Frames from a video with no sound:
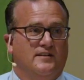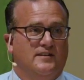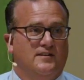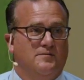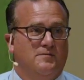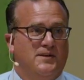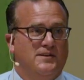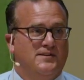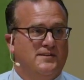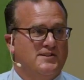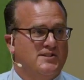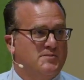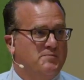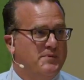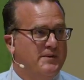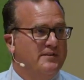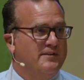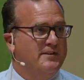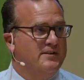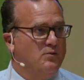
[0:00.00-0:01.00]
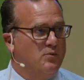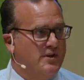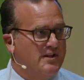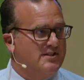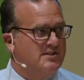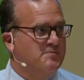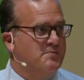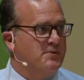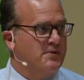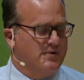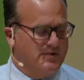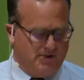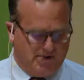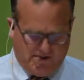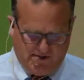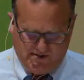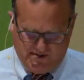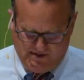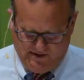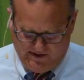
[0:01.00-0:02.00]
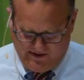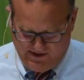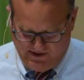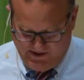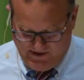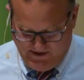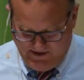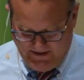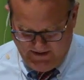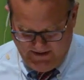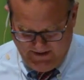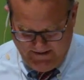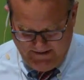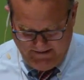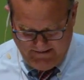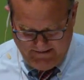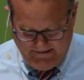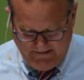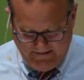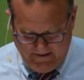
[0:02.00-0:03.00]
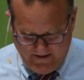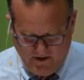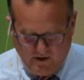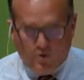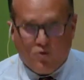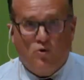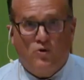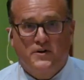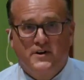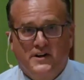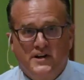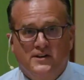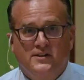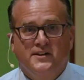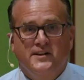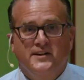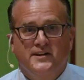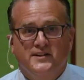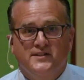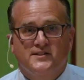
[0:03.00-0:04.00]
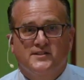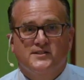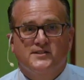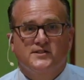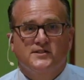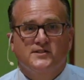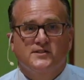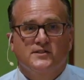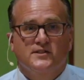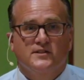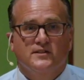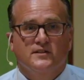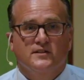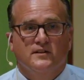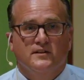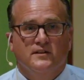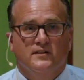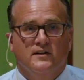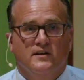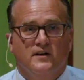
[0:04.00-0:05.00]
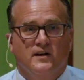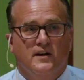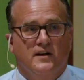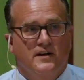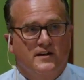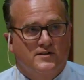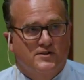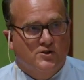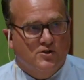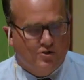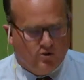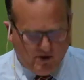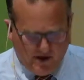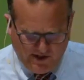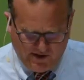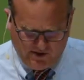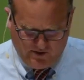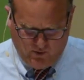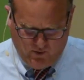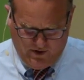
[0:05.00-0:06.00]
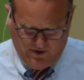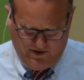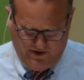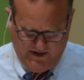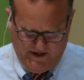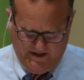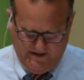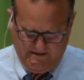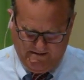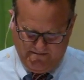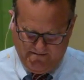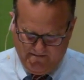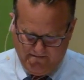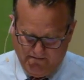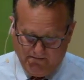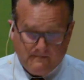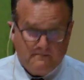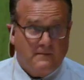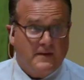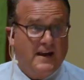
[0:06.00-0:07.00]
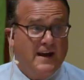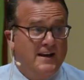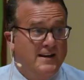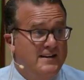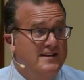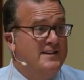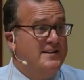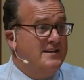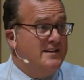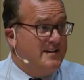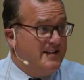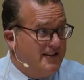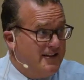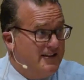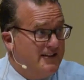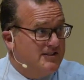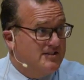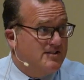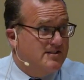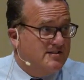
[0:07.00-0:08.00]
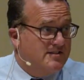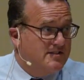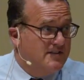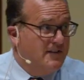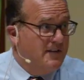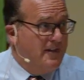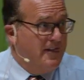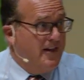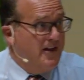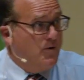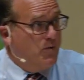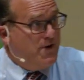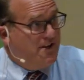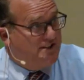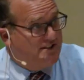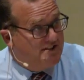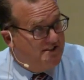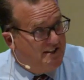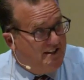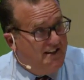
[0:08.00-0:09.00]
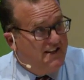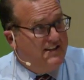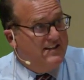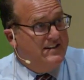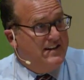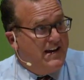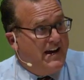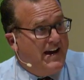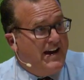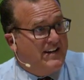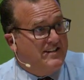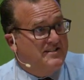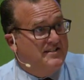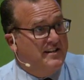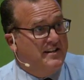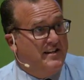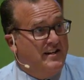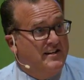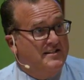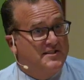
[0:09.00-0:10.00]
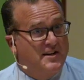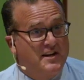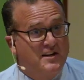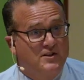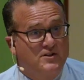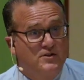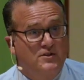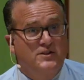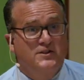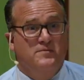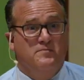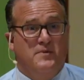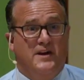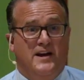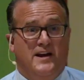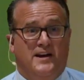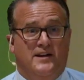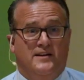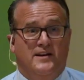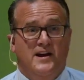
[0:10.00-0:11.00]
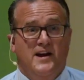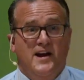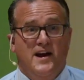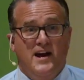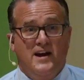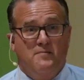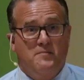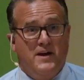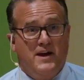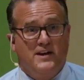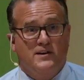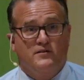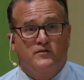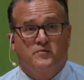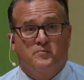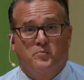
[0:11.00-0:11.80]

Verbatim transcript: But the Spirit whispers Cornelius is trustworthy, and he is we see in Acts that he's a good man, a man of